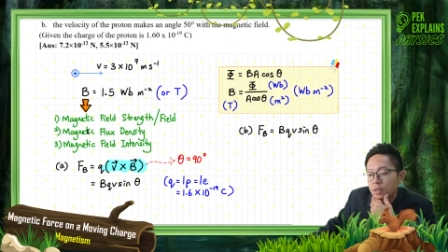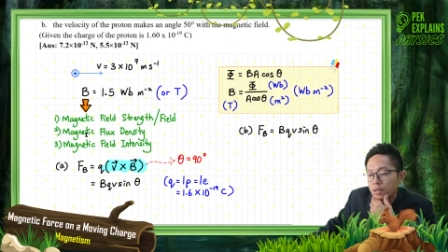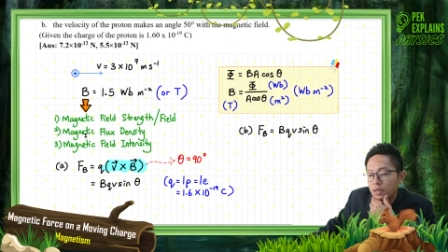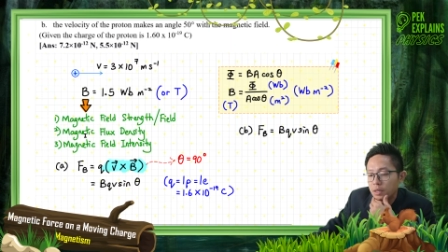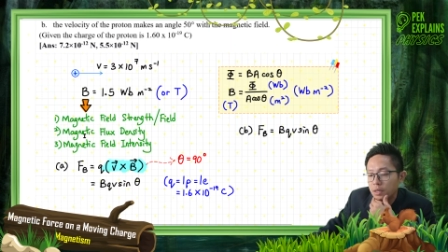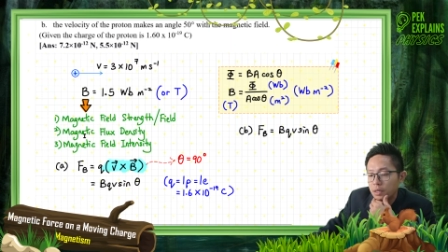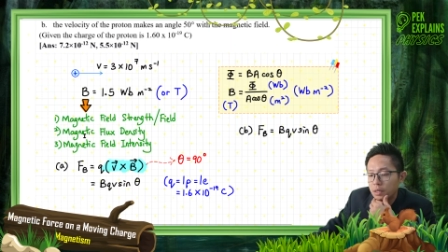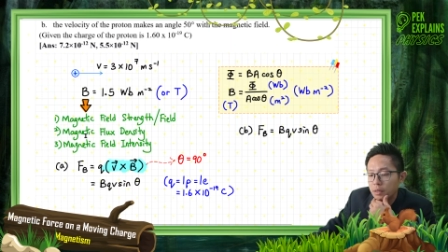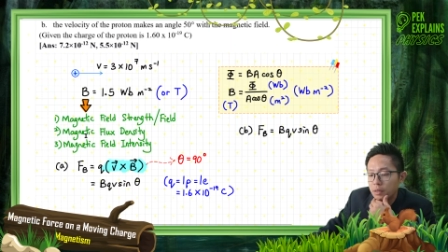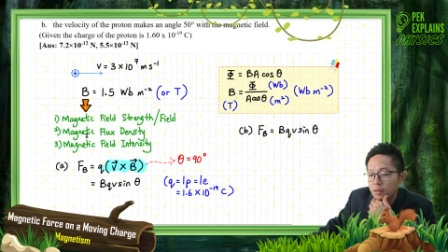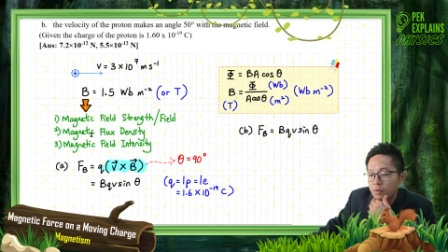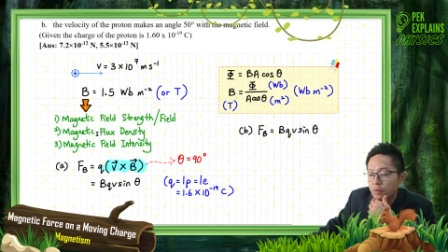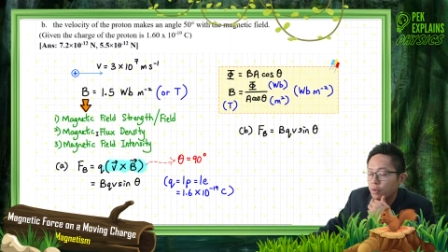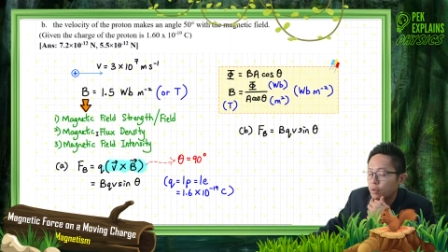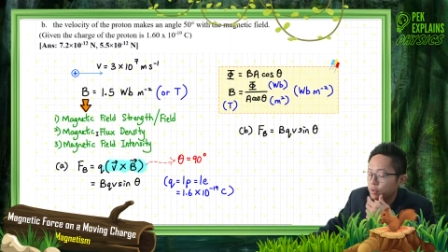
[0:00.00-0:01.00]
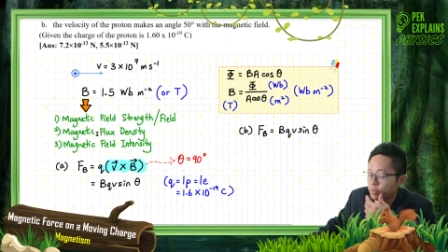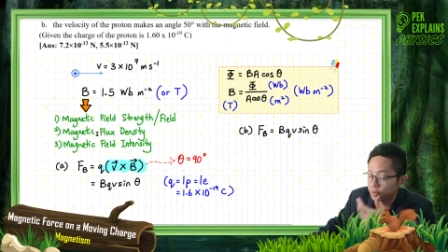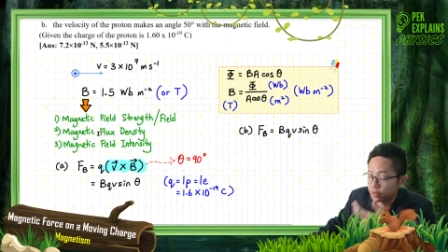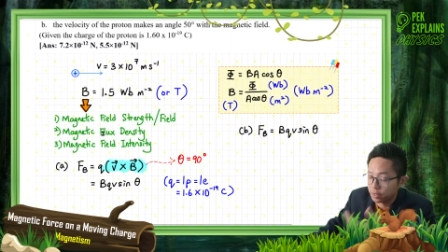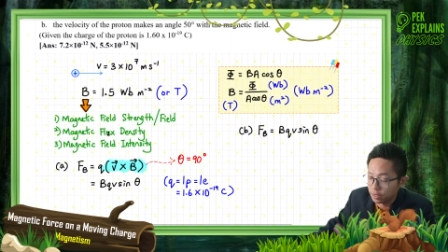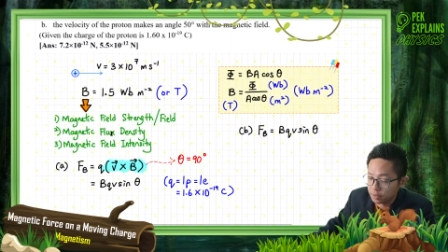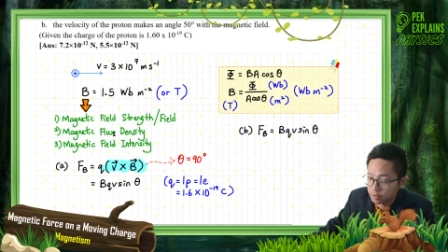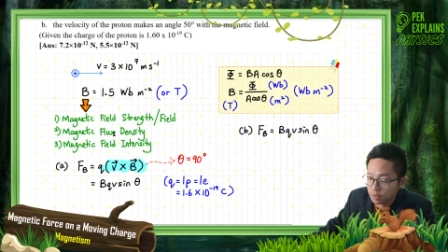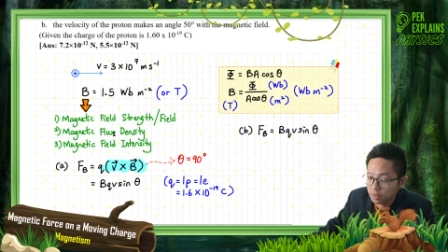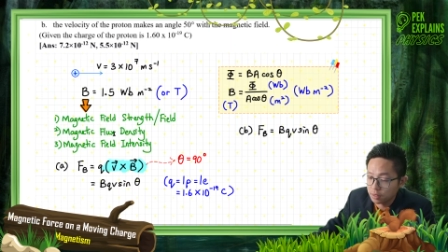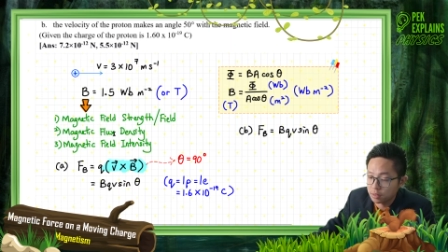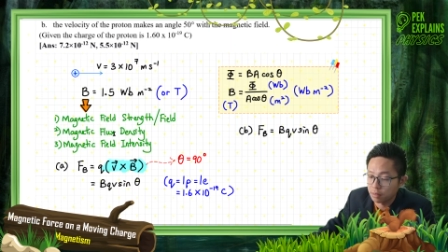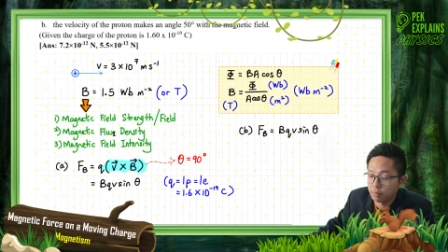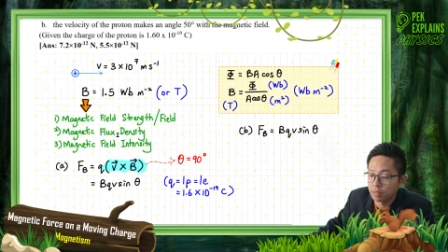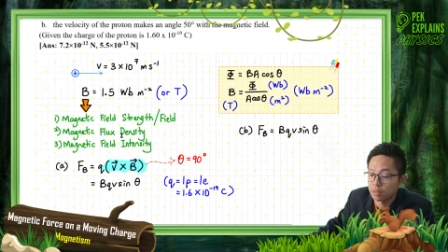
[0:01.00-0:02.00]
Or we can say
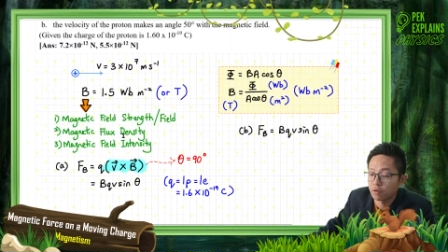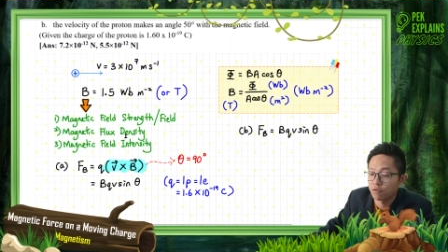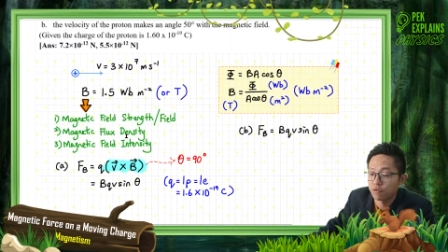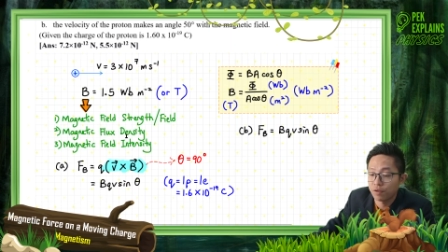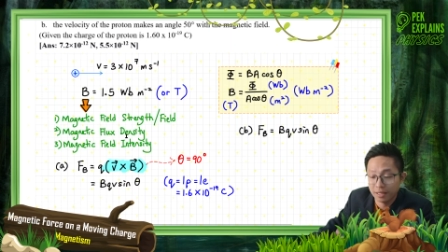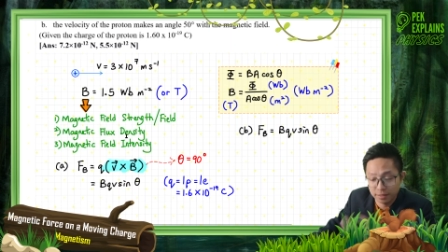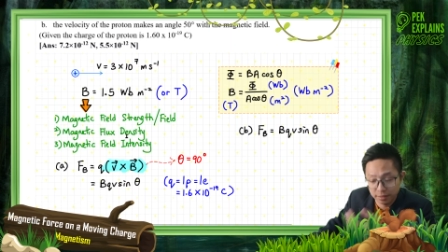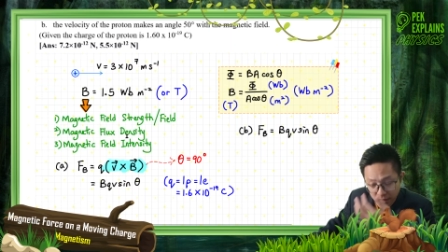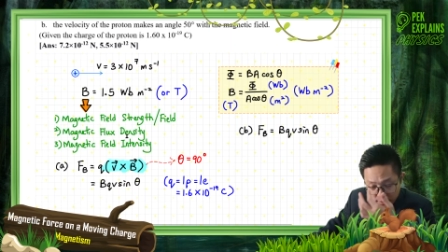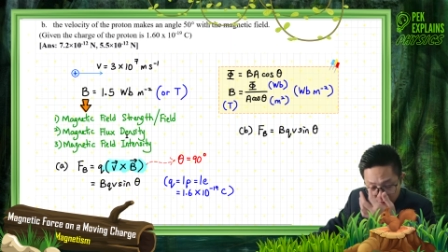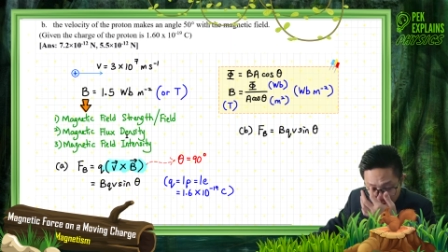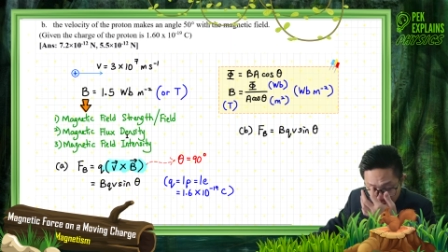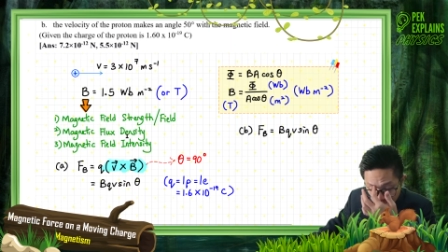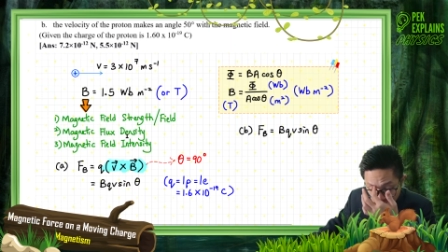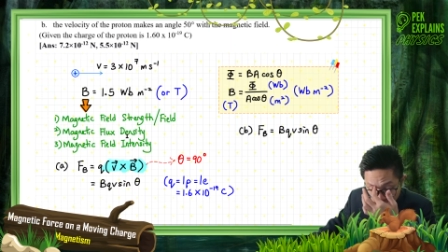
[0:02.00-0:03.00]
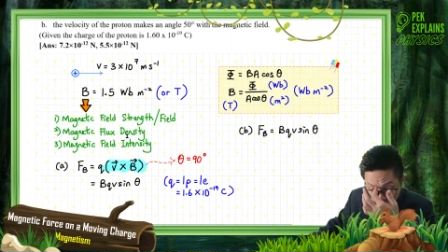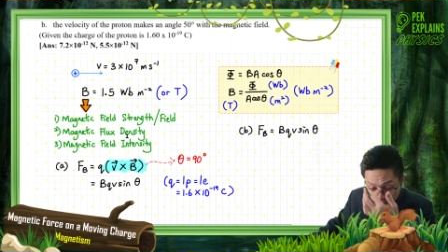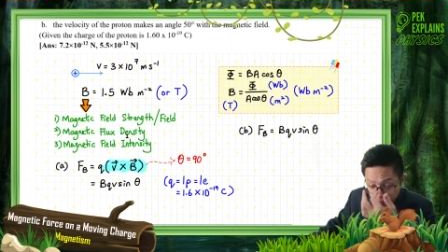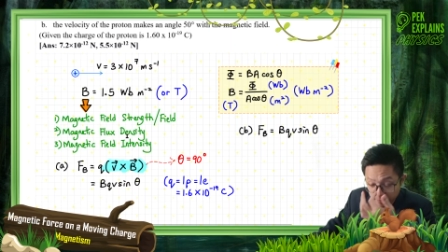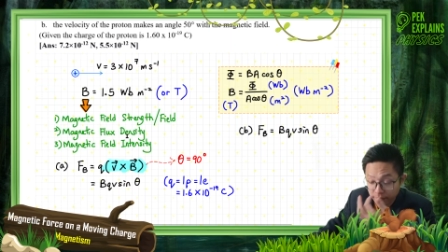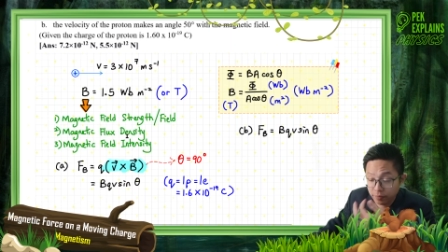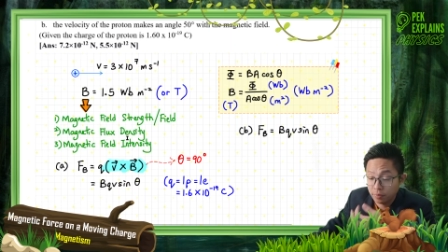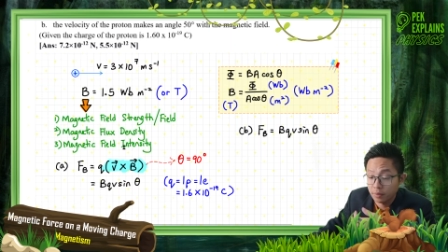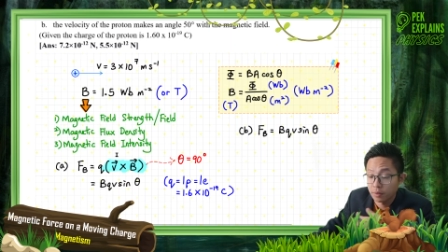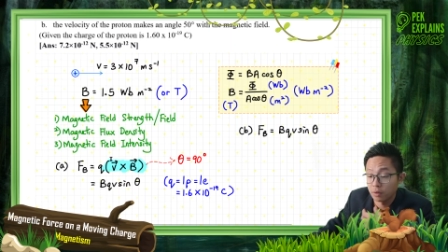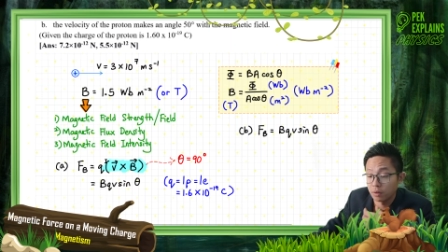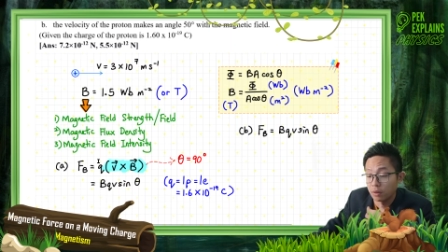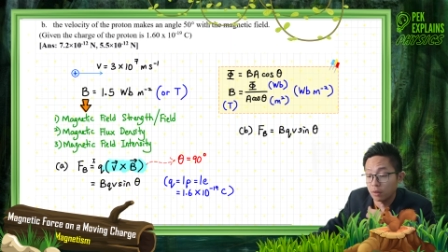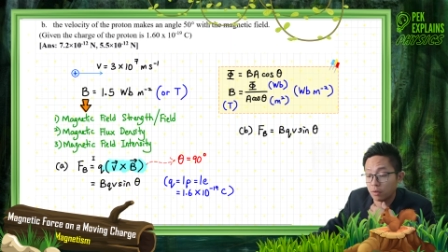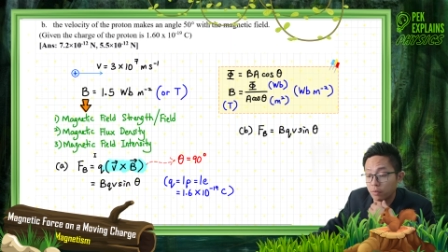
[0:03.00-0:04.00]
it's a magnetic flux density,
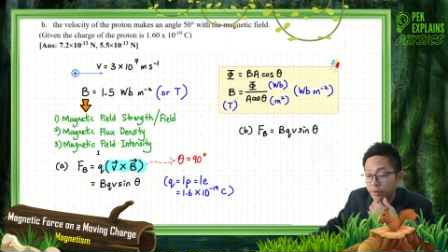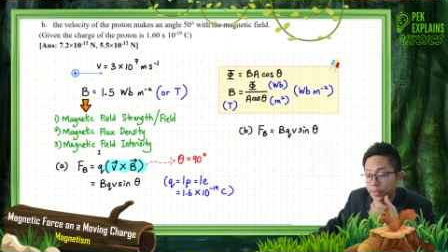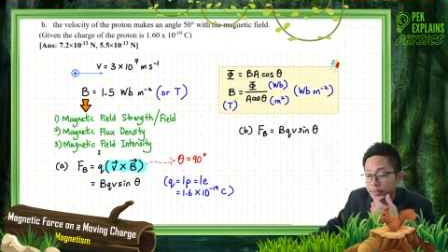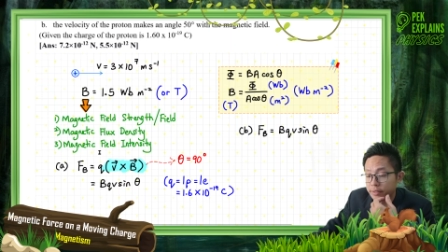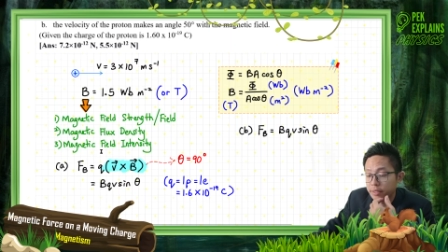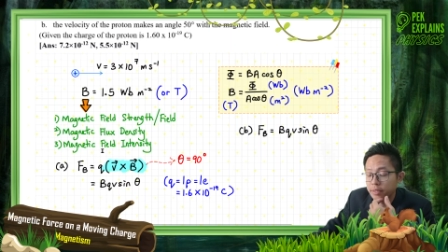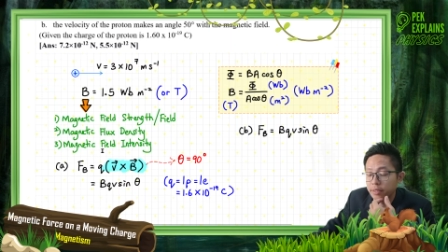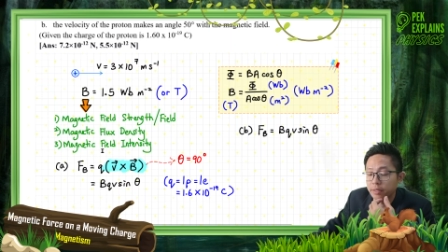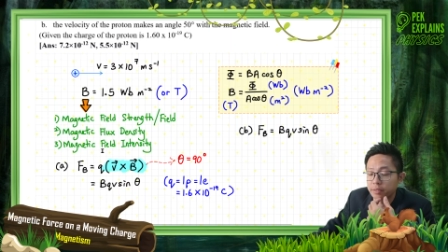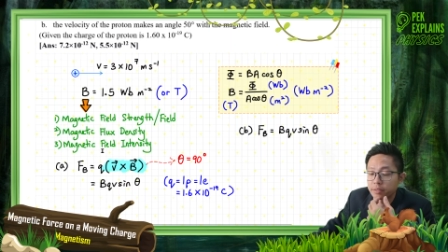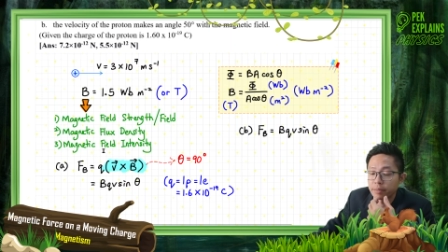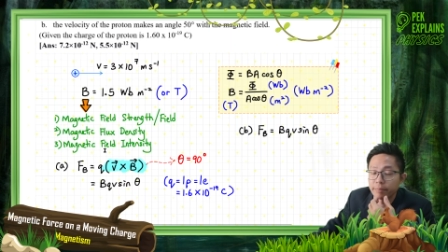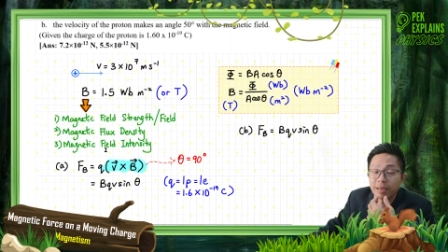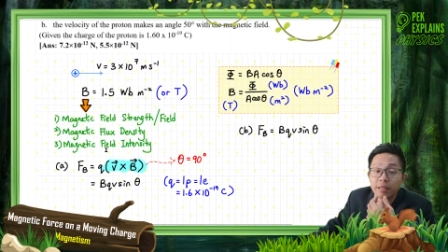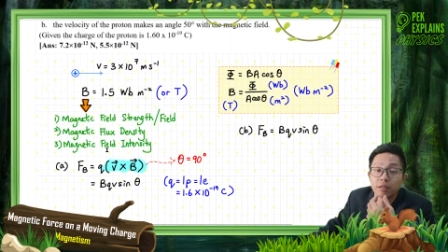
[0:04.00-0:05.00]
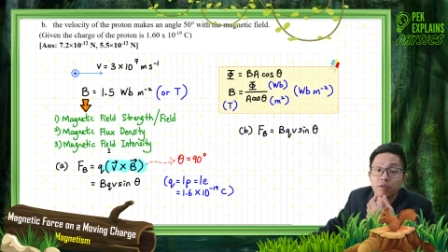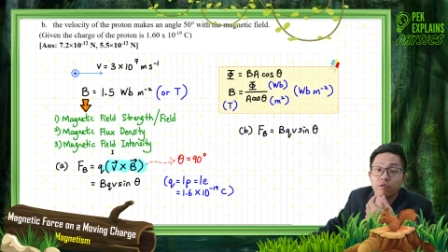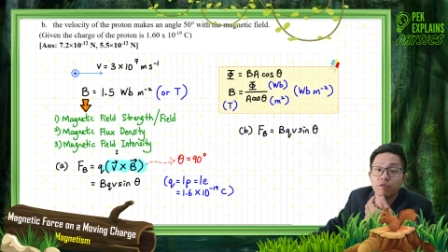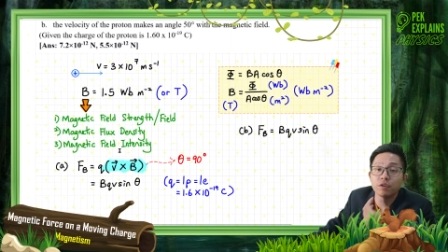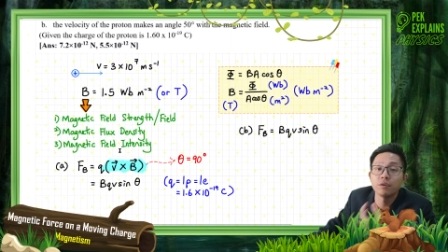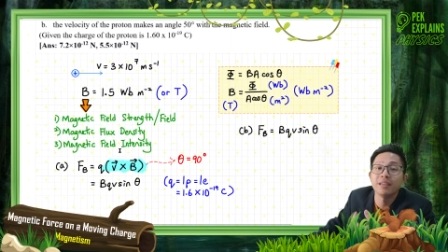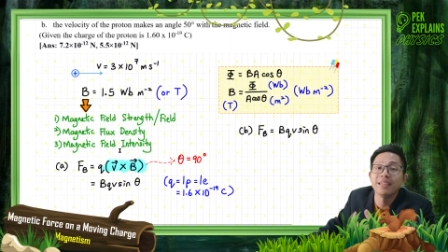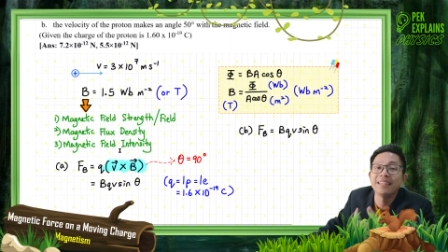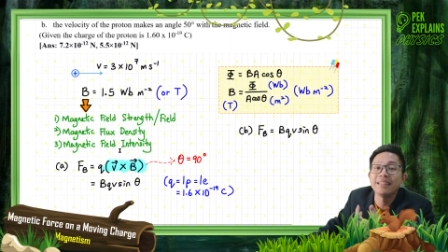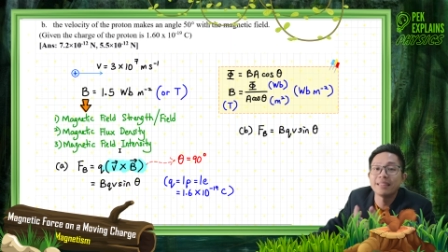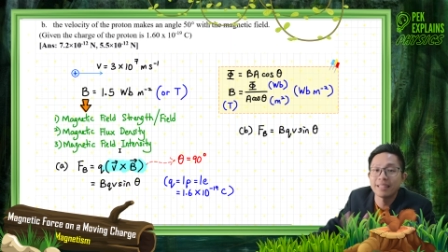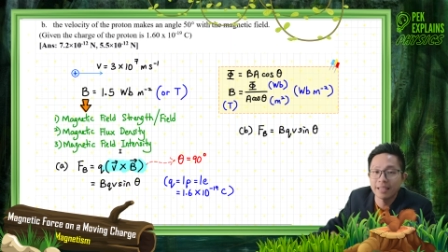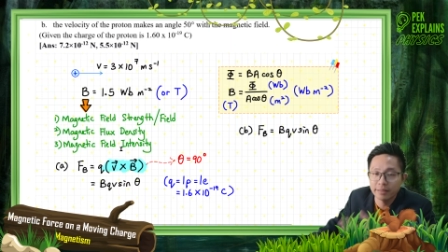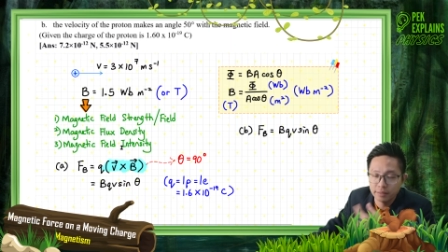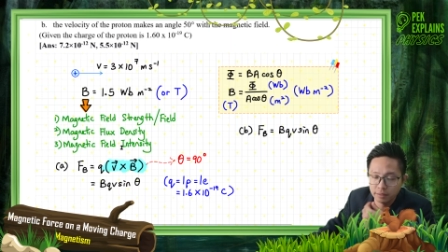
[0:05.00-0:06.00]
or we can say it's a magnetic field
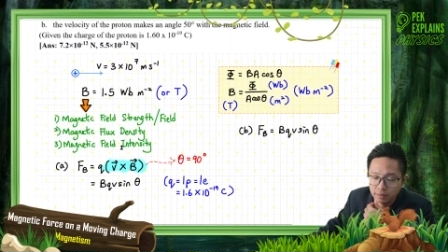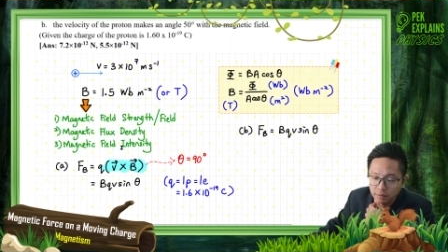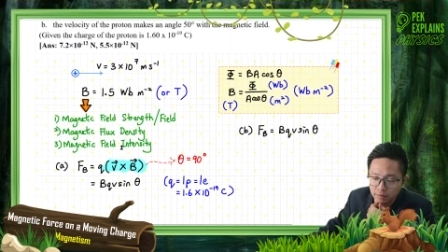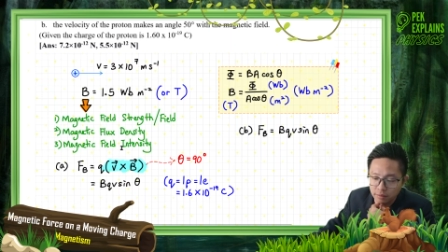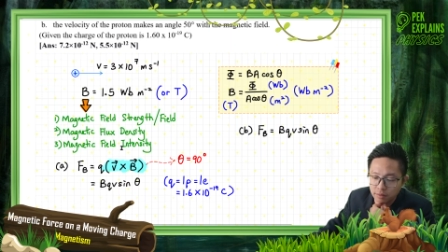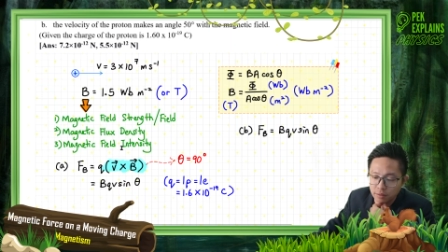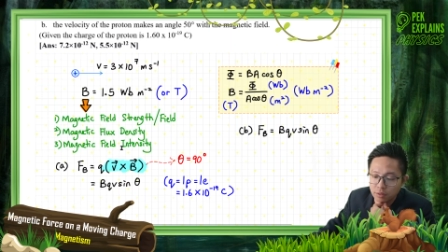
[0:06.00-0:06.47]
intensity.